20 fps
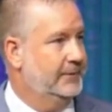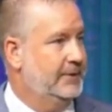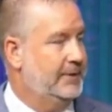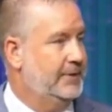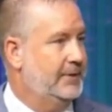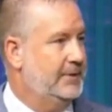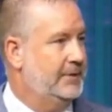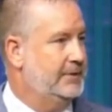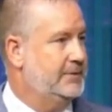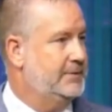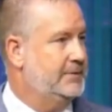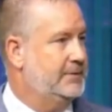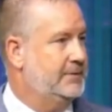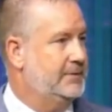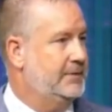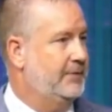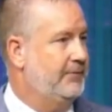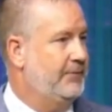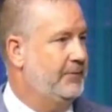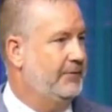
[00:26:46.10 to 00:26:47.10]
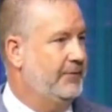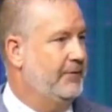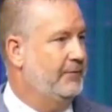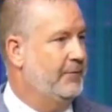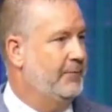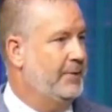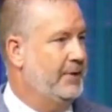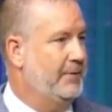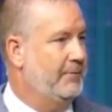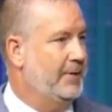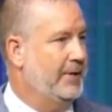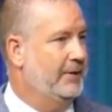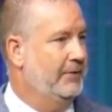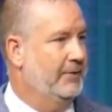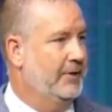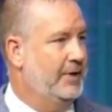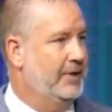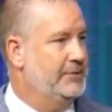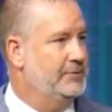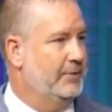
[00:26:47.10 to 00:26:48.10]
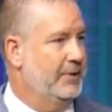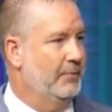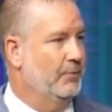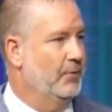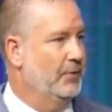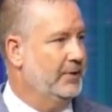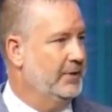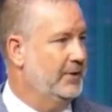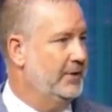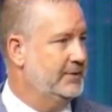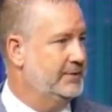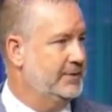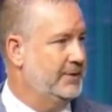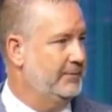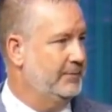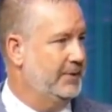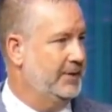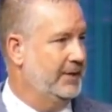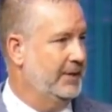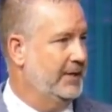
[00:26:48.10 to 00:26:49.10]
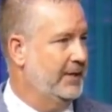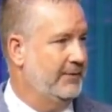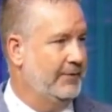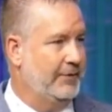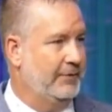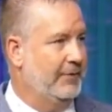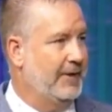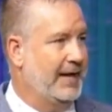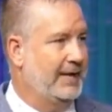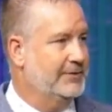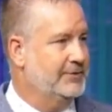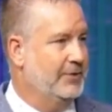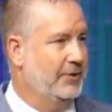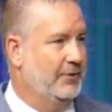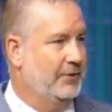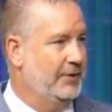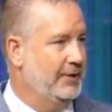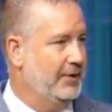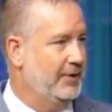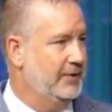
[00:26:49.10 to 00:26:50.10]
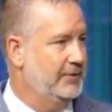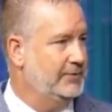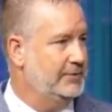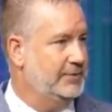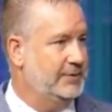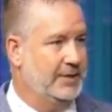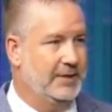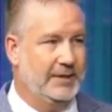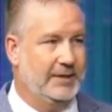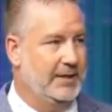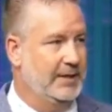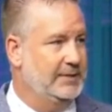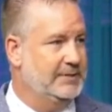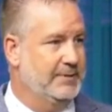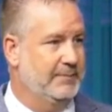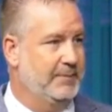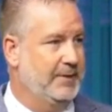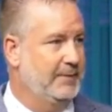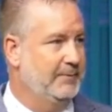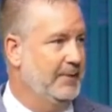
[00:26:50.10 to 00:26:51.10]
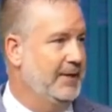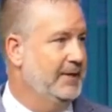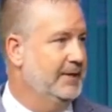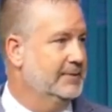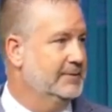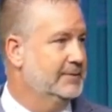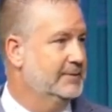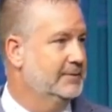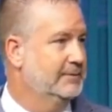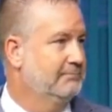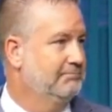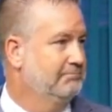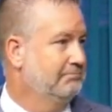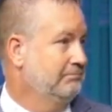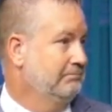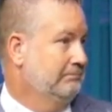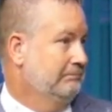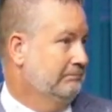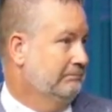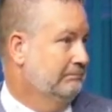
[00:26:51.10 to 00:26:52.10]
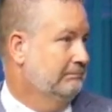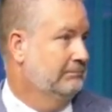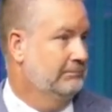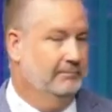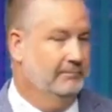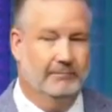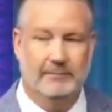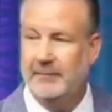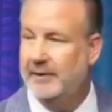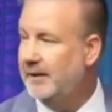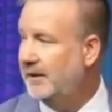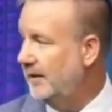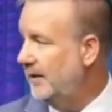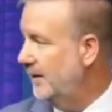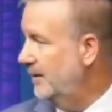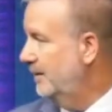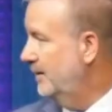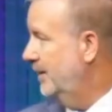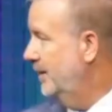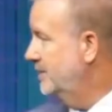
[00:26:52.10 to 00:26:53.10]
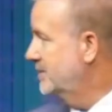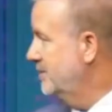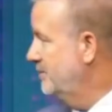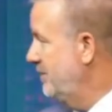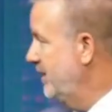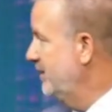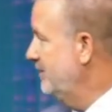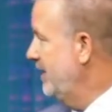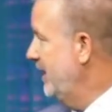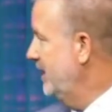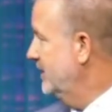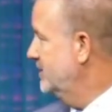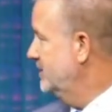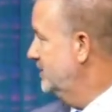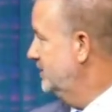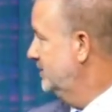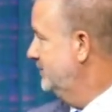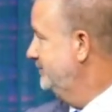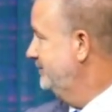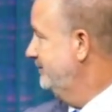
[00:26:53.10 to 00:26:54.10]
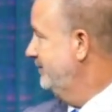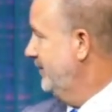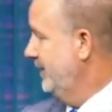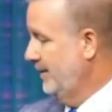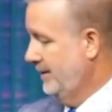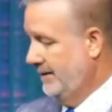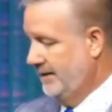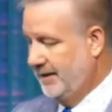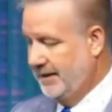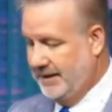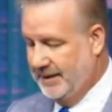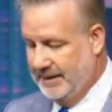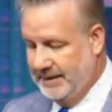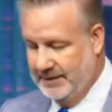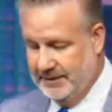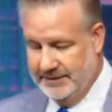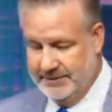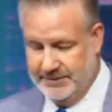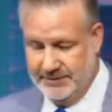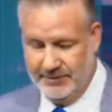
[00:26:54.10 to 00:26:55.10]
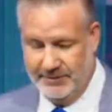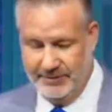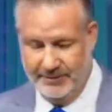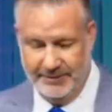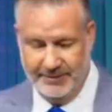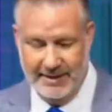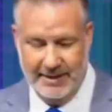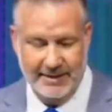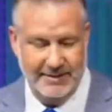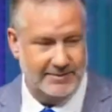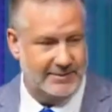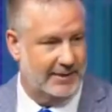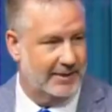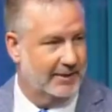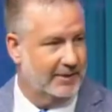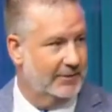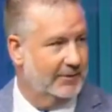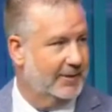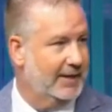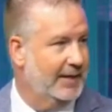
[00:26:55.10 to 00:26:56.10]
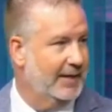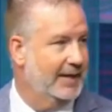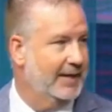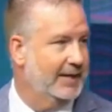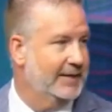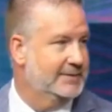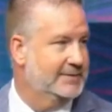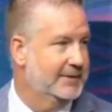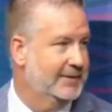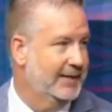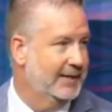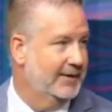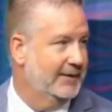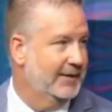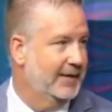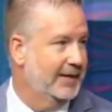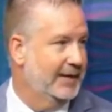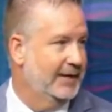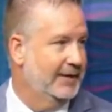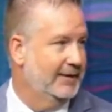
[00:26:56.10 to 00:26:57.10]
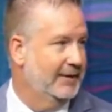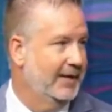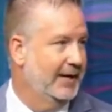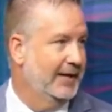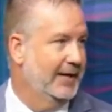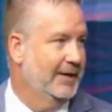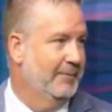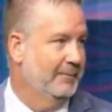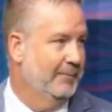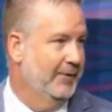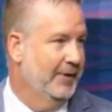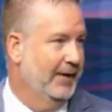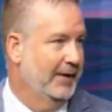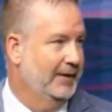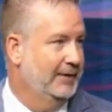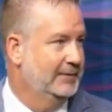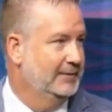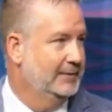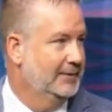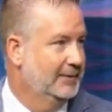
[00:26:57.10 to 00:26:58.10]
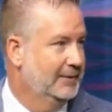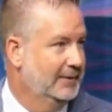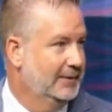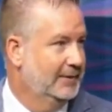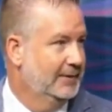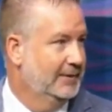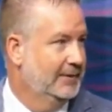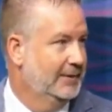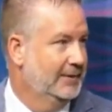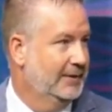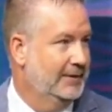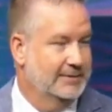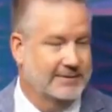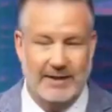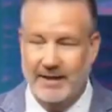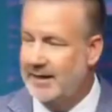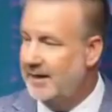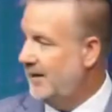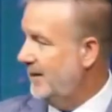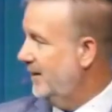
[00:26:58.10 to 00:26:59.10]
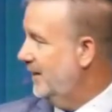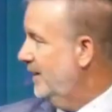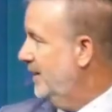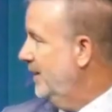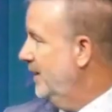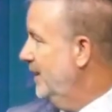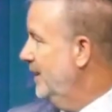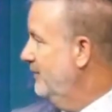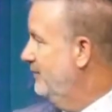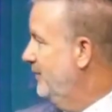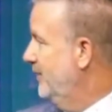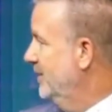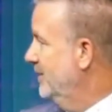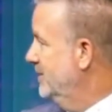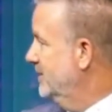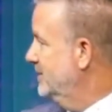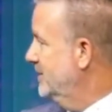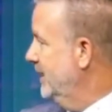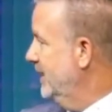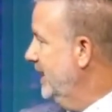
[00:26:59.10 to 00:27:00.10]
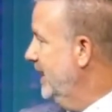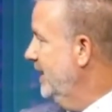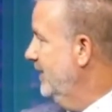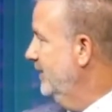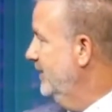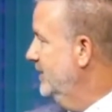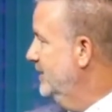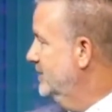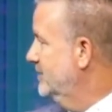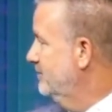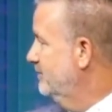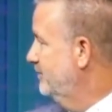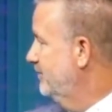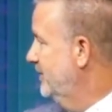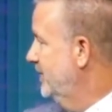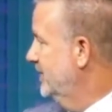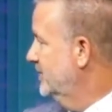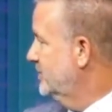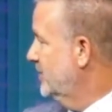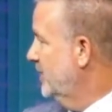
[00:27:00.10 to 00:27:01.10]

because if you've ever been in my garage when I'm working on something and I don't ask the Holy Ghost, it, it's a big mess. It, it, it's a big mess. And so then it's like, okay, I got to sit down. I got to I got to pray, because I got to figure this thing out in this, this